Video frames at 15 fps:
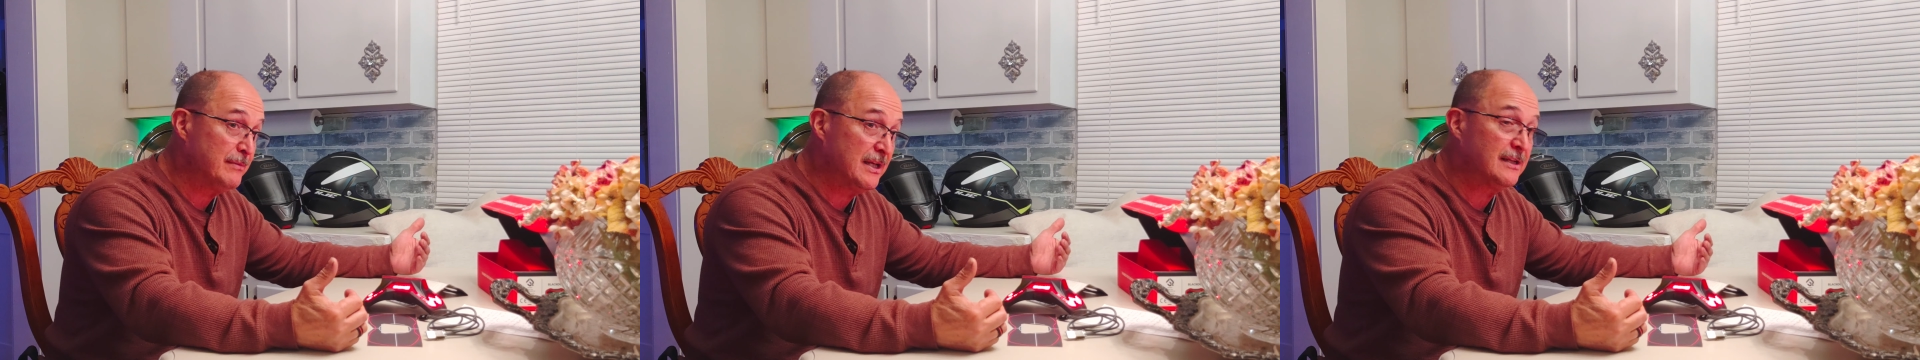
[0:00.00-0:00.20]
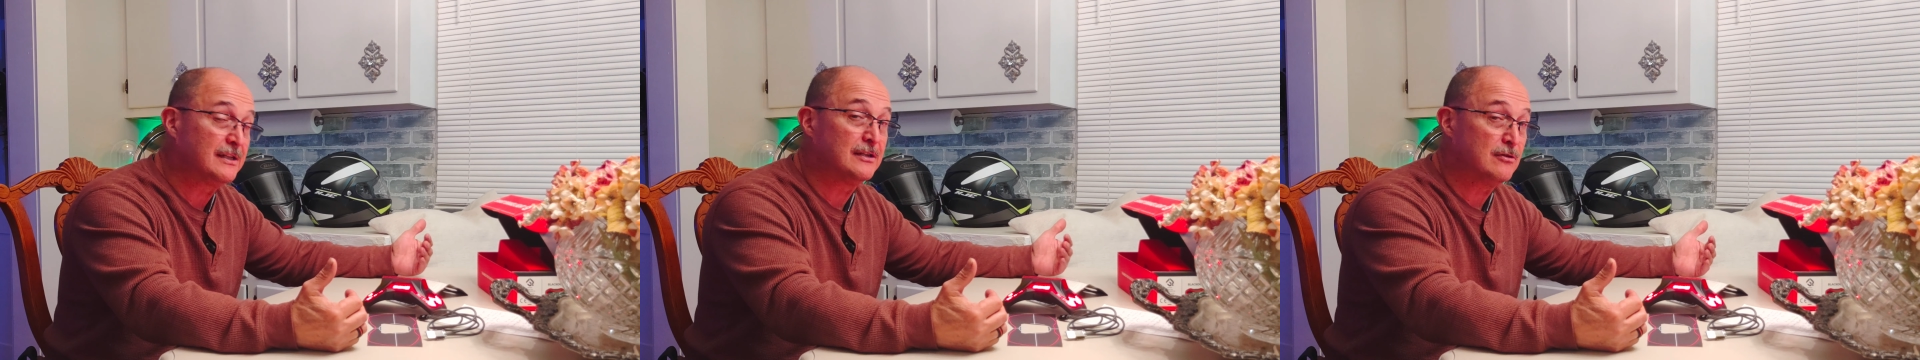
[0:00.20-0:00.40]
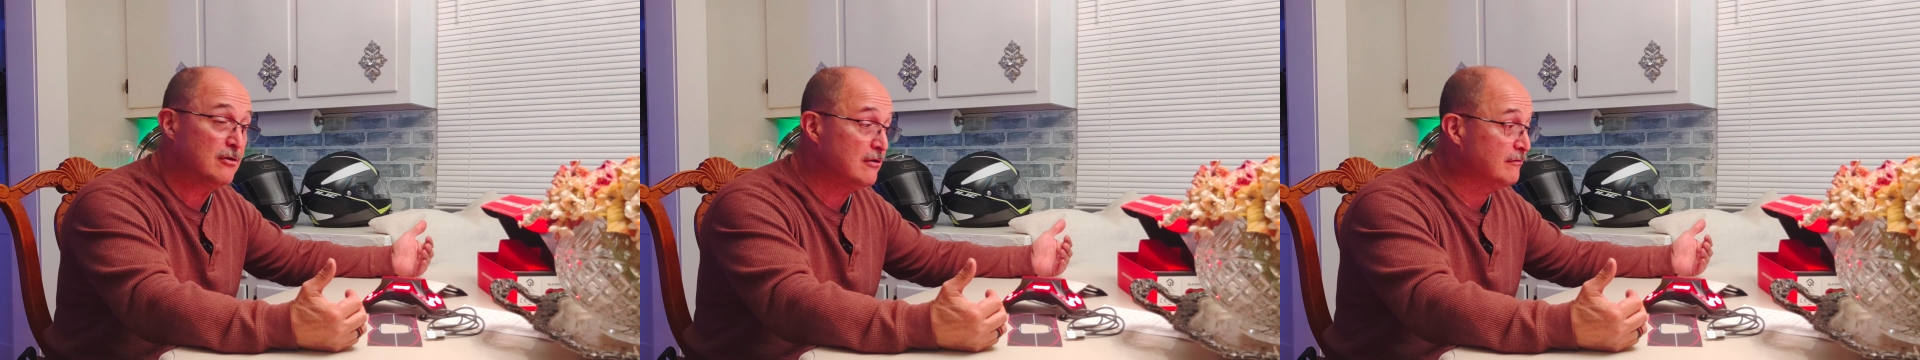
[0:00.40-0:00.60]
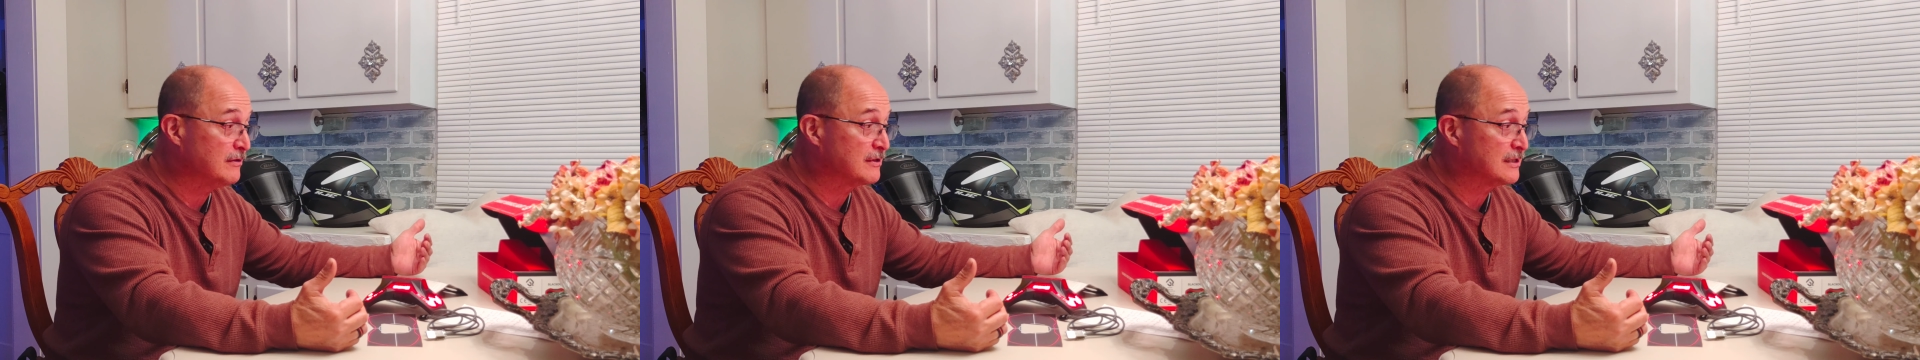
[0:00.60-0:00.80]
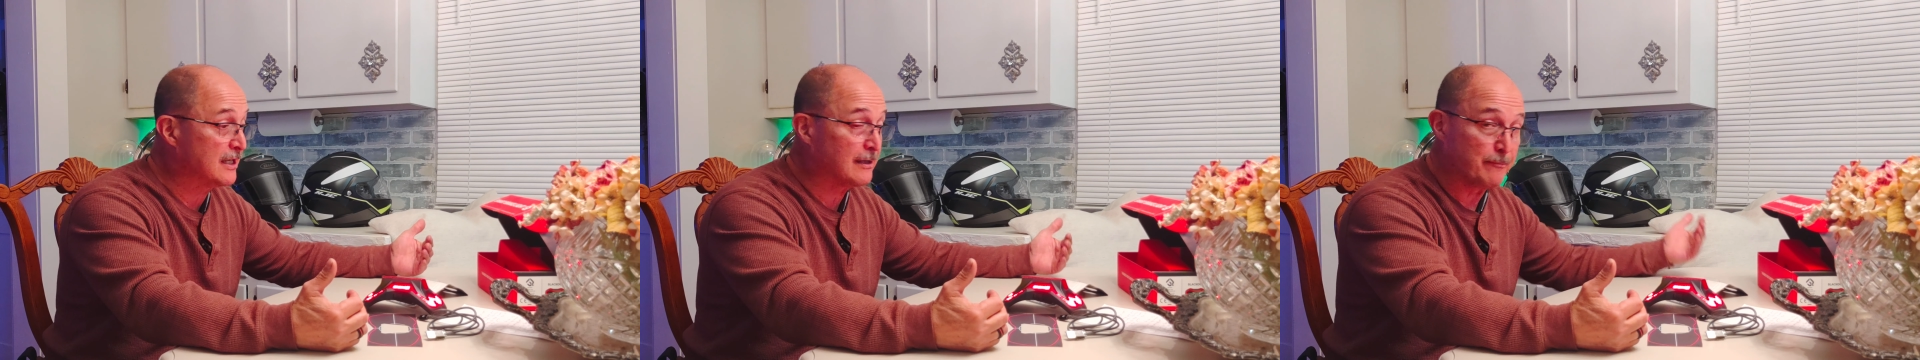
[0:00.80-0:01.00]
getting
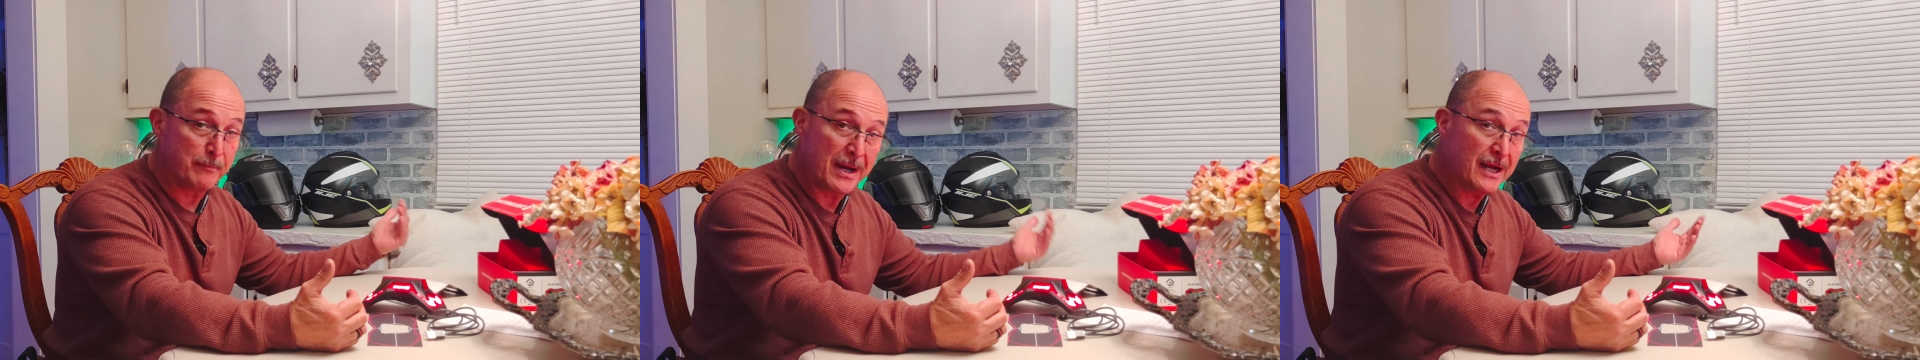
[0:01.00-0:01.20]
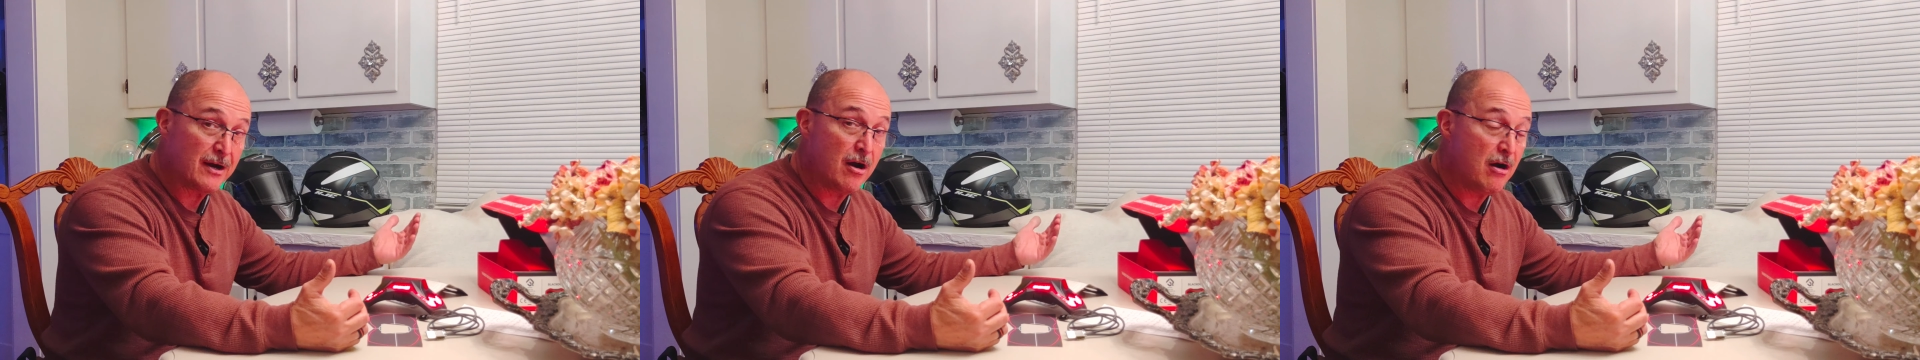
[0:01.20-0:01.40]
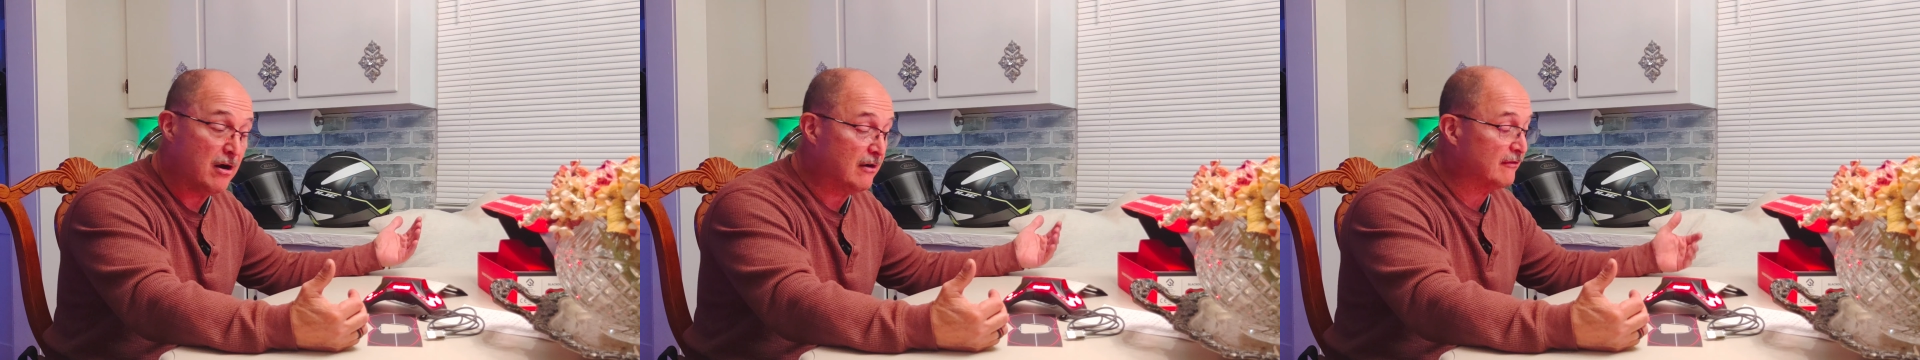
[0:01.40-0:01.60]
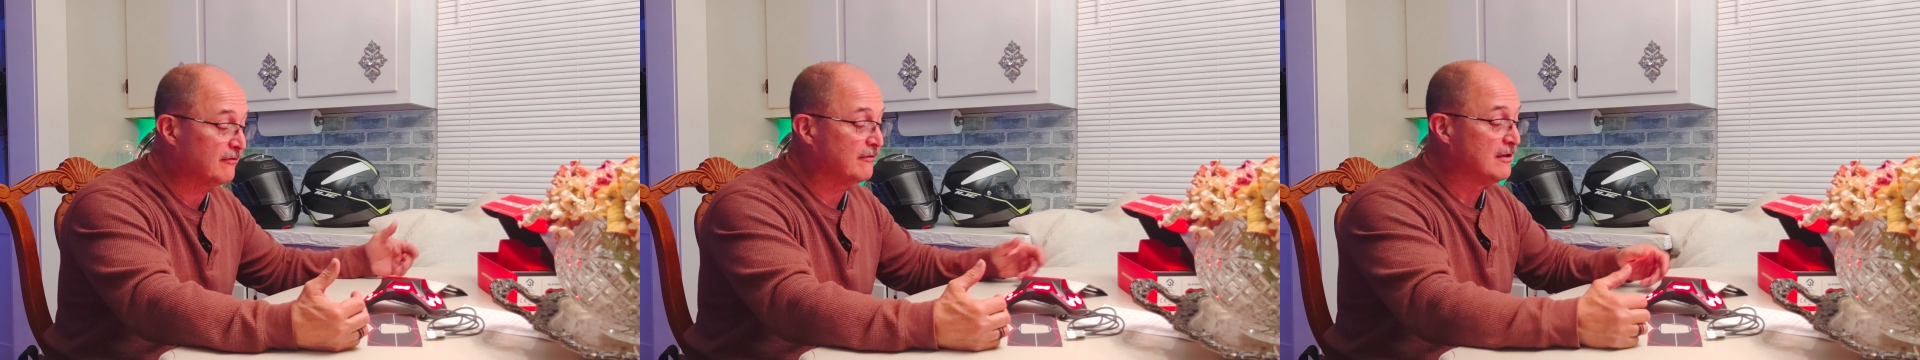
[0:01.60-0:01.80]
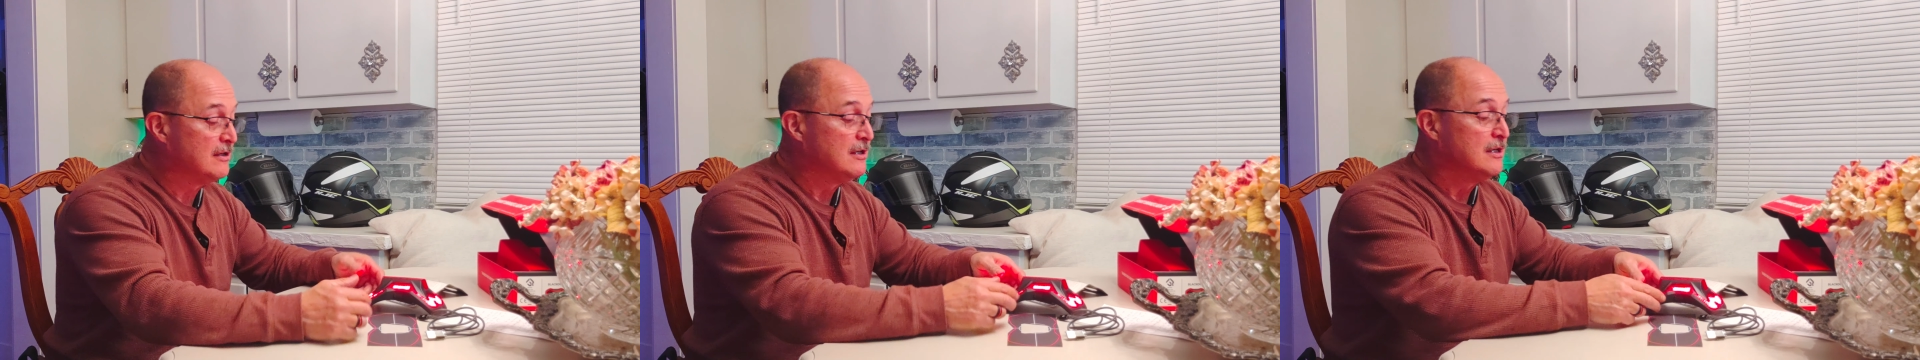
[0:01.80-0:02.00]
nervous, like back
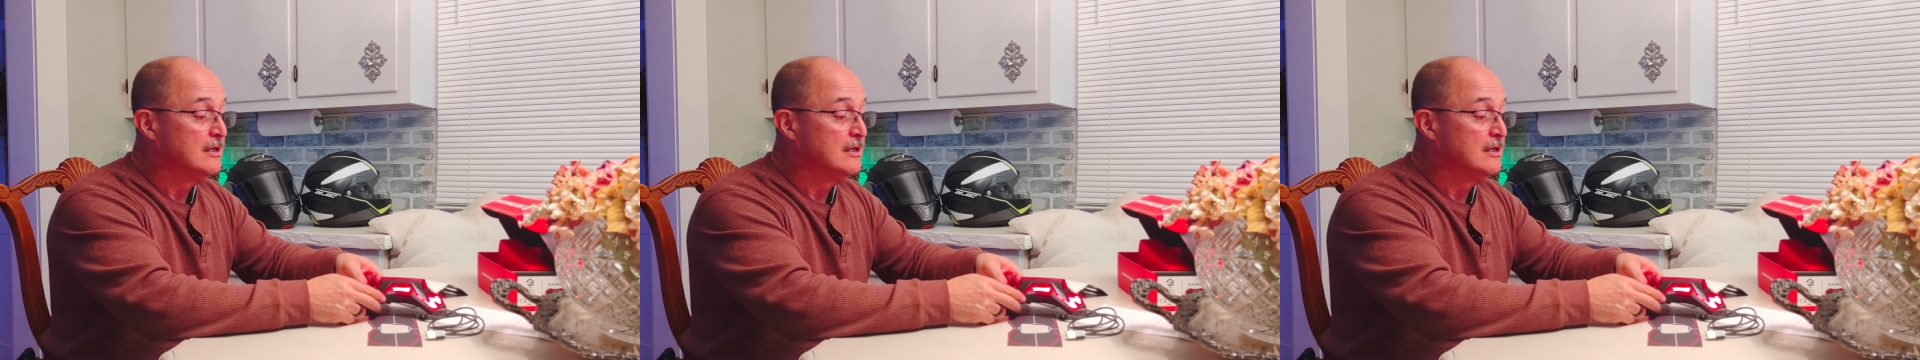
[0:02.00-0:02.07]
off.